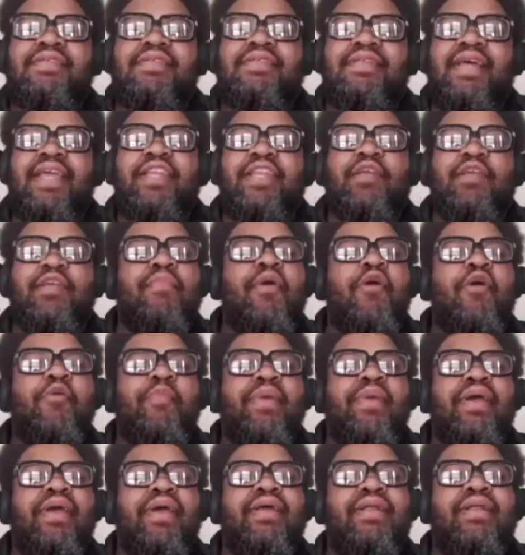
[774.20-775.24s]
like in the
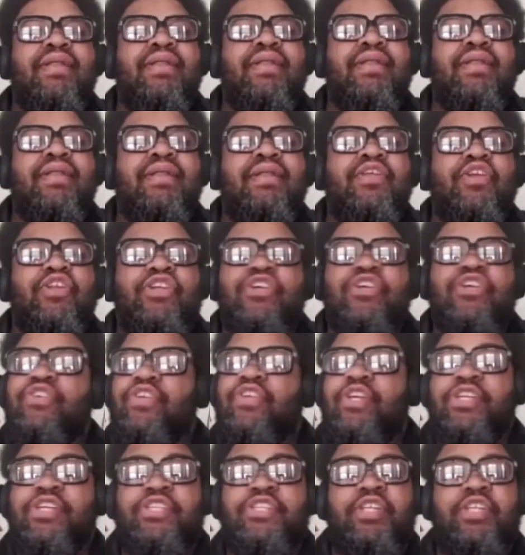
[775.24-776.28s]
moment, you just
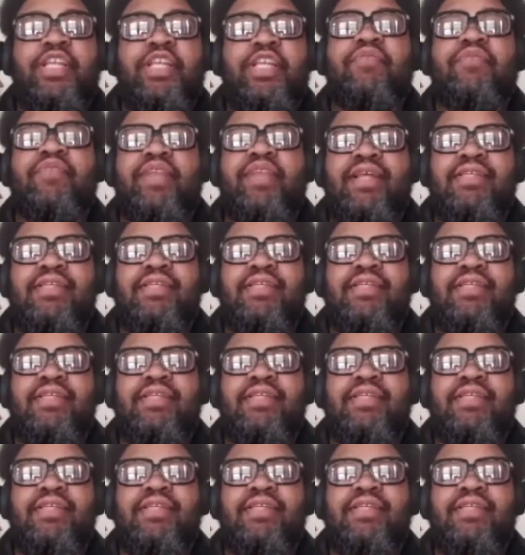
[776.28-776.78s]
because you're living it,